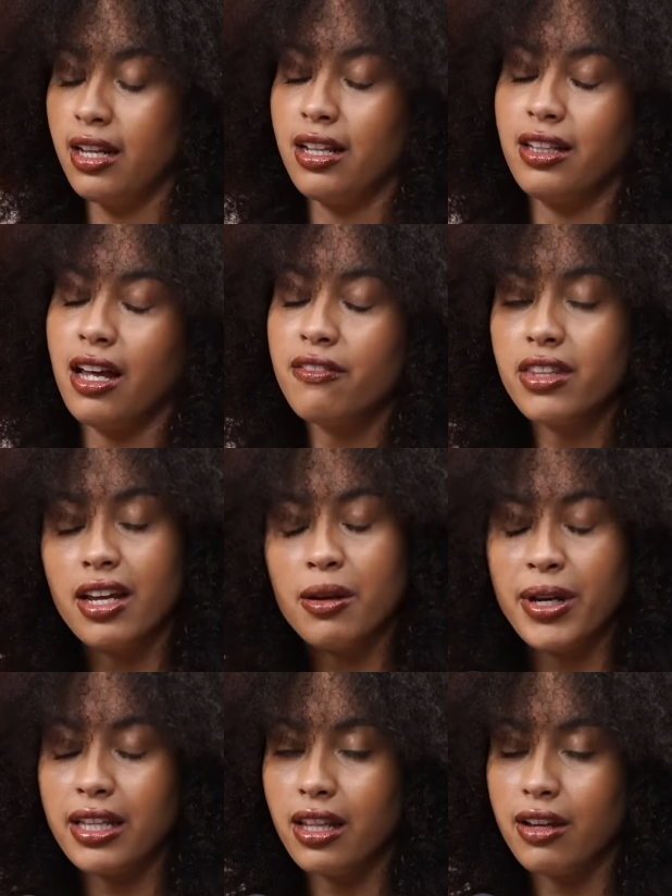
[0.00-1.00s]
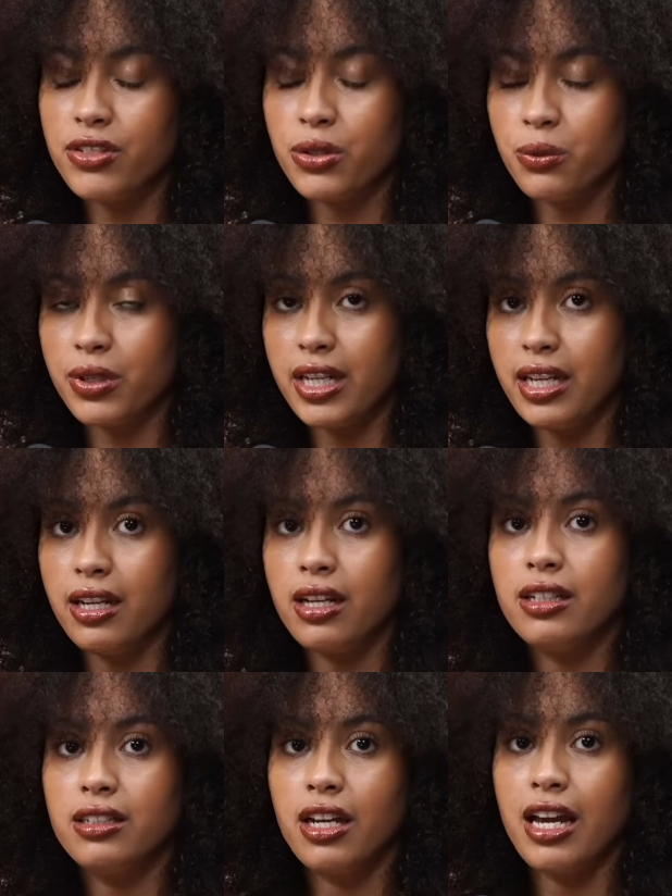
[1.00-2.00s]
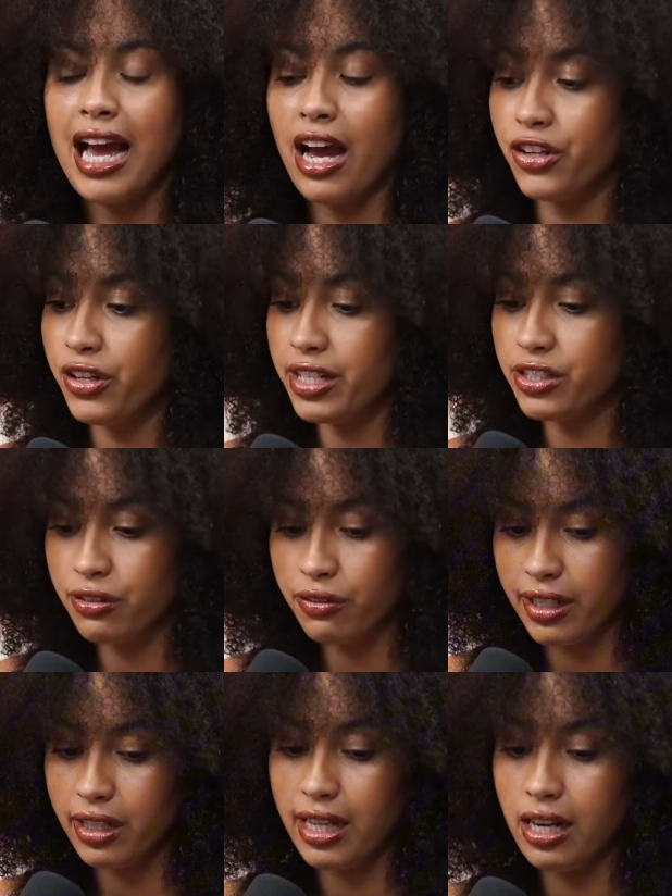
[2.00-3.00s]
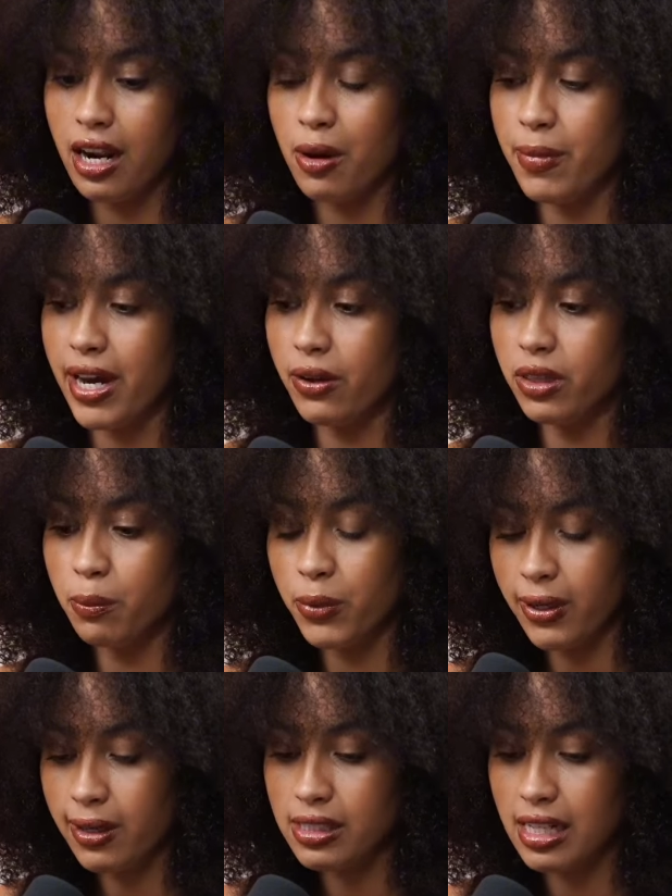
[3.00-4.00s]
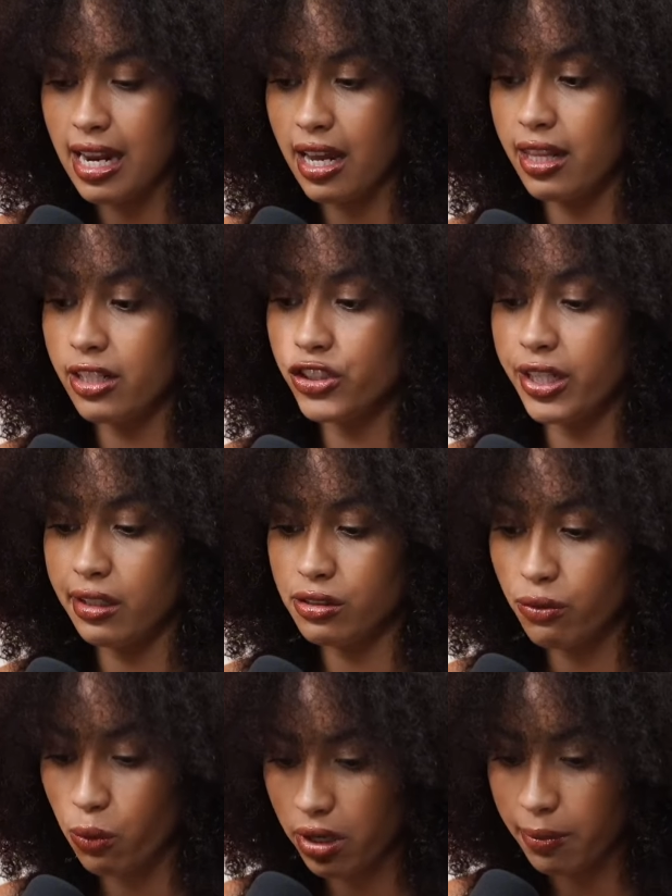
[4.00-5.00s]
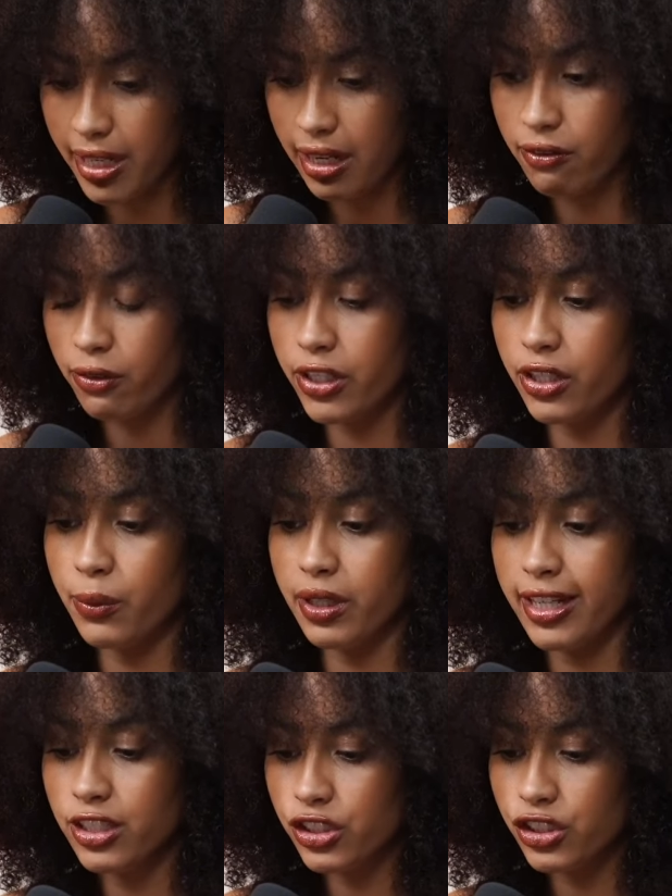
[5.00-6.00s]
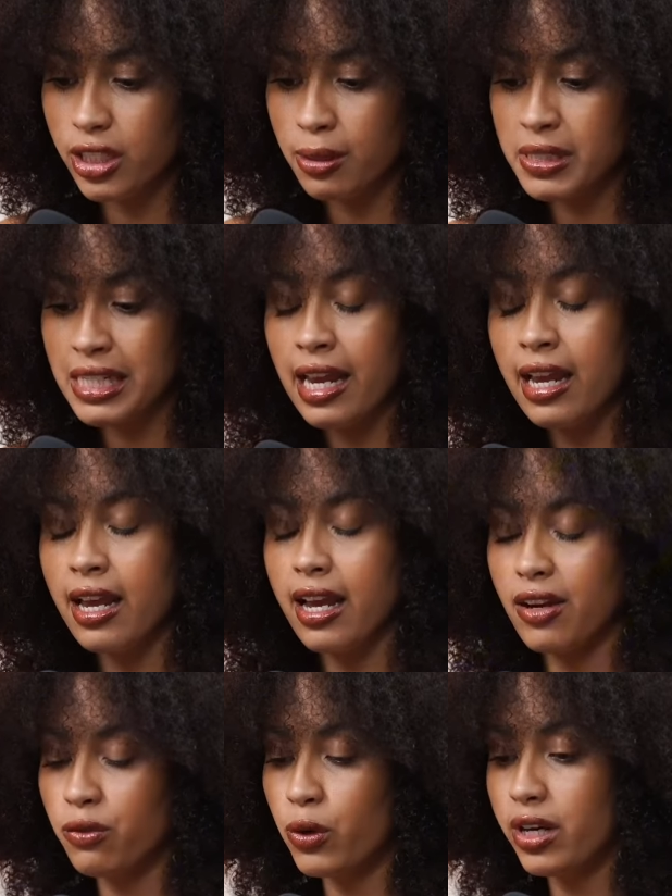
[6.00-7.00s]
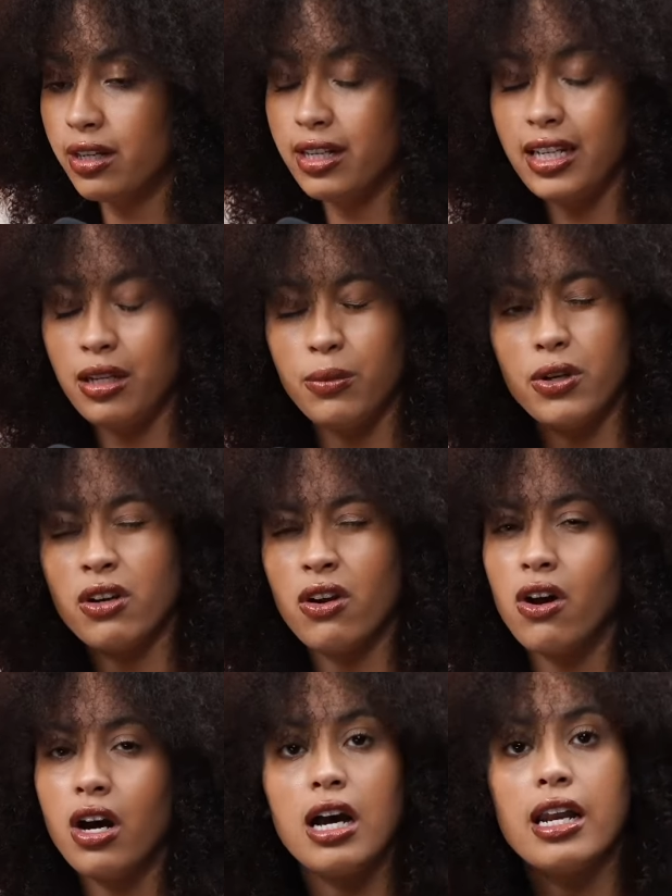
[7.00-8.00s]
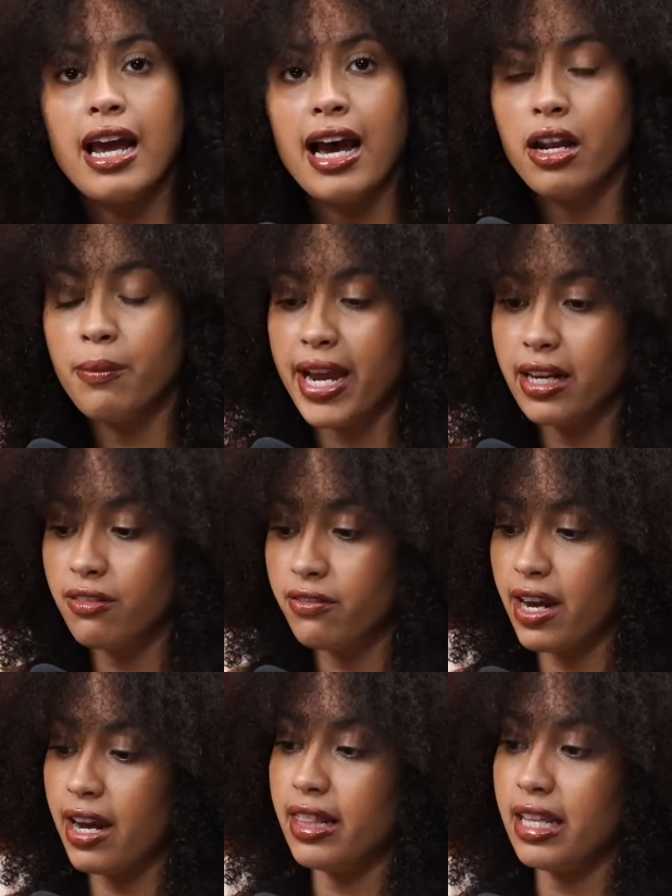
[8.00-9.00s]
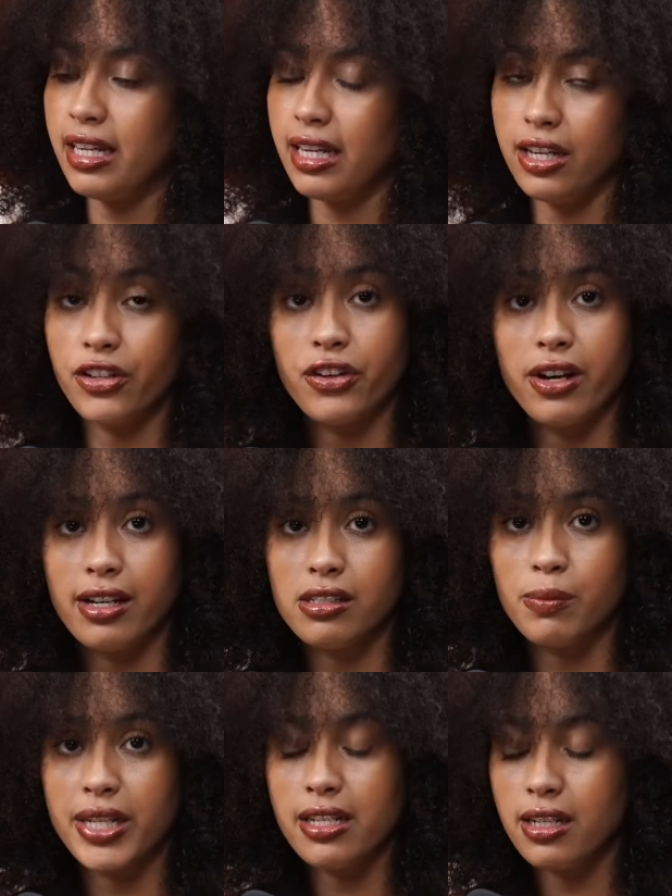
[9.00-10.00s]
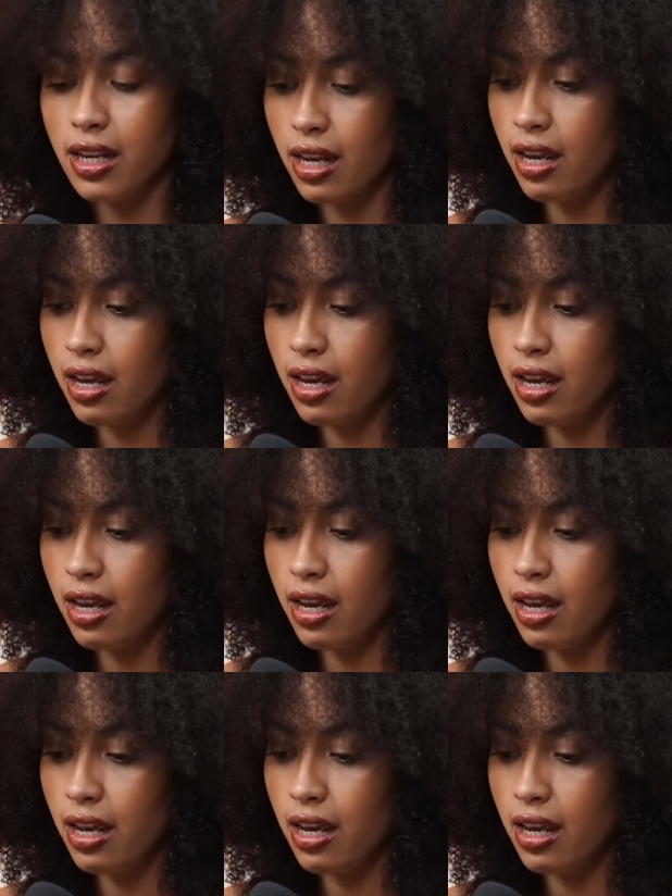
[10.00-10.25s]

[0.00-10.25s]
Love them. I love to read how you guys are feeling about the books and how they're transforming for your relationships. I have one ebook called How to Magnify the King in Your Husband.